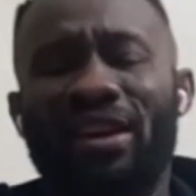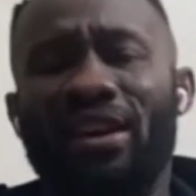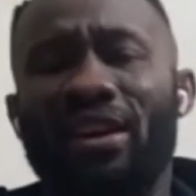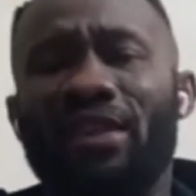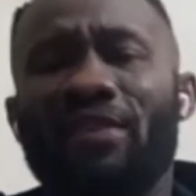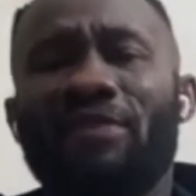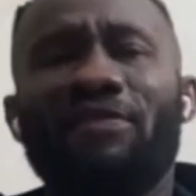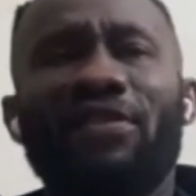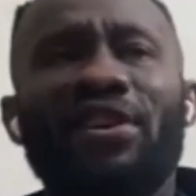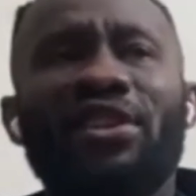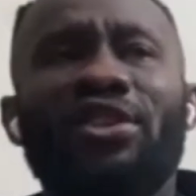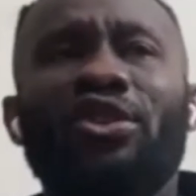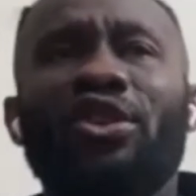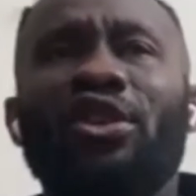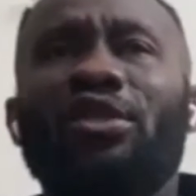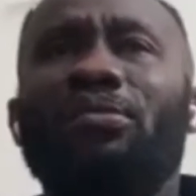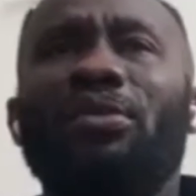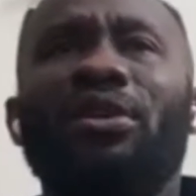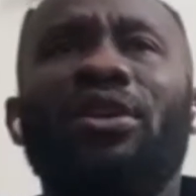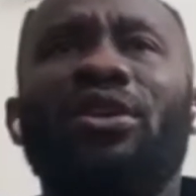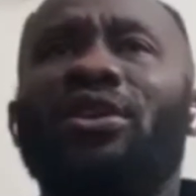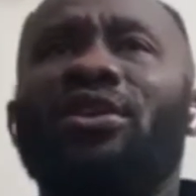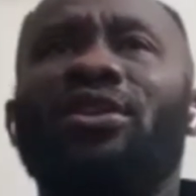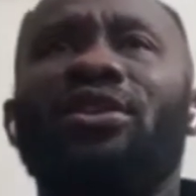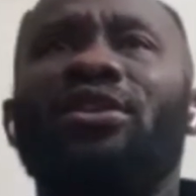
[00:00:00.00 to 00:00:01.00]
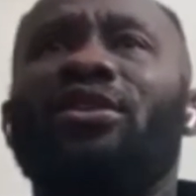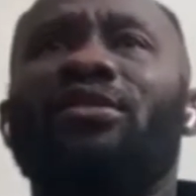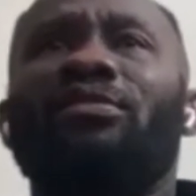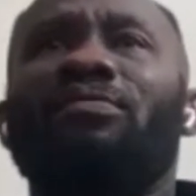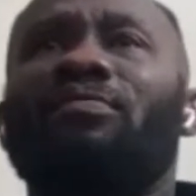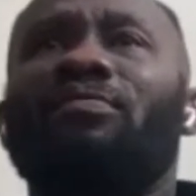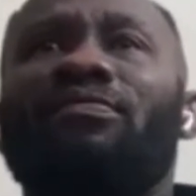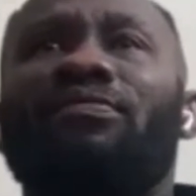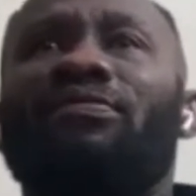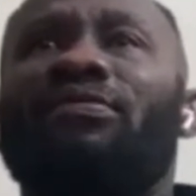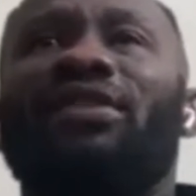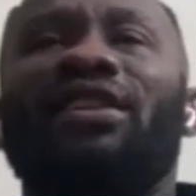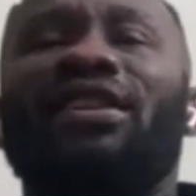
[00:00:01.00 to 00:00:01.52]
investors, because
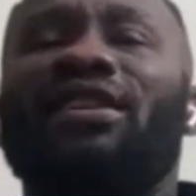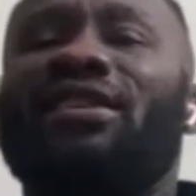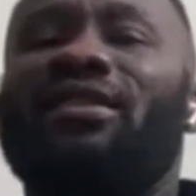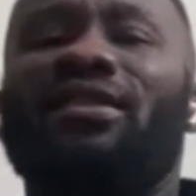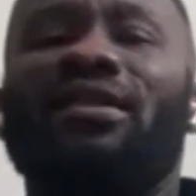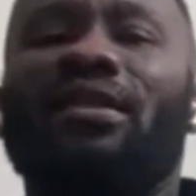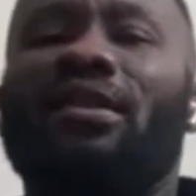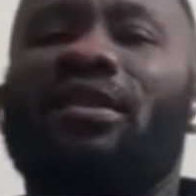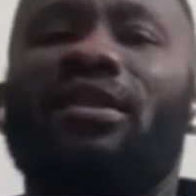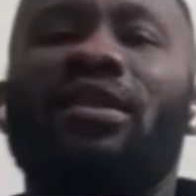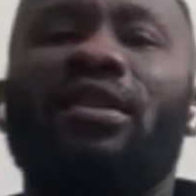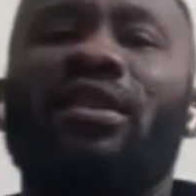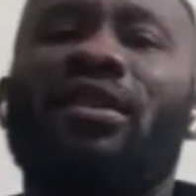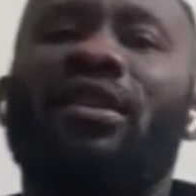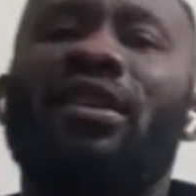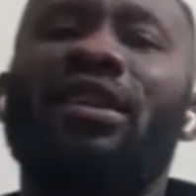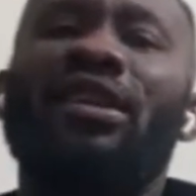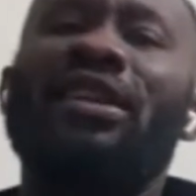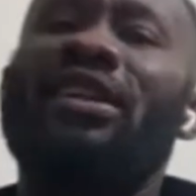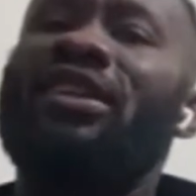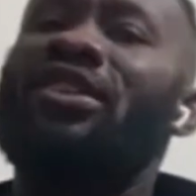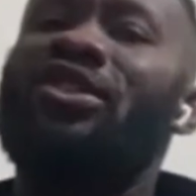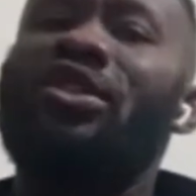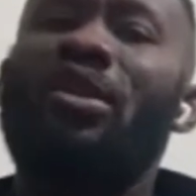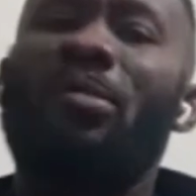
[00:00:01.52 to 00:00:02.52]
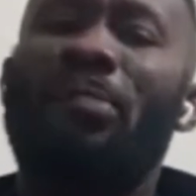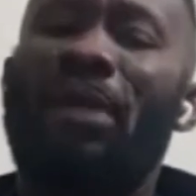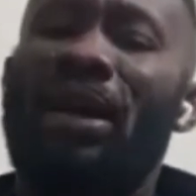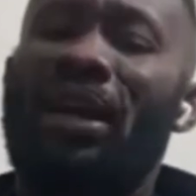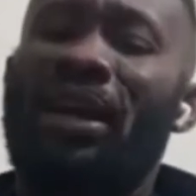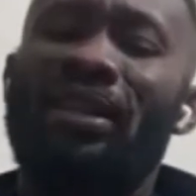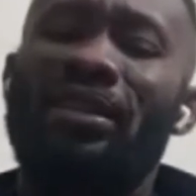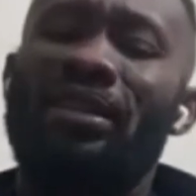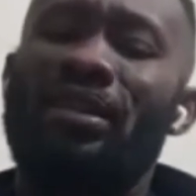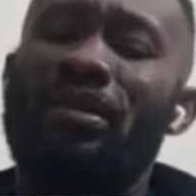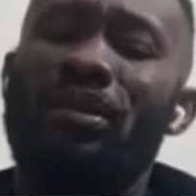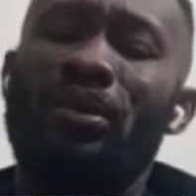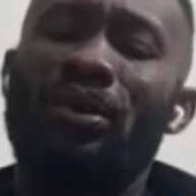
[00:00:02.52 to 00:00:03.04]
the league is not
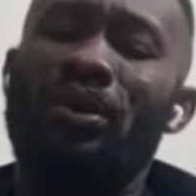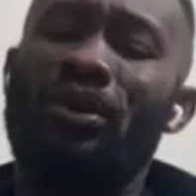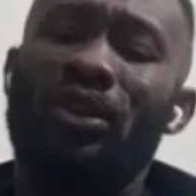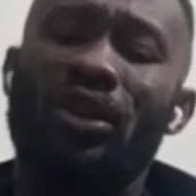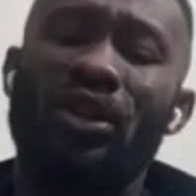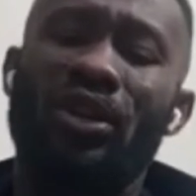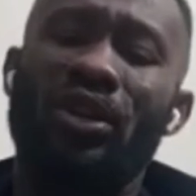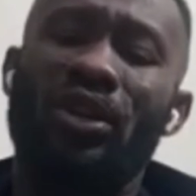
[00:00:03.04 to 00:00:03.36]
marketable.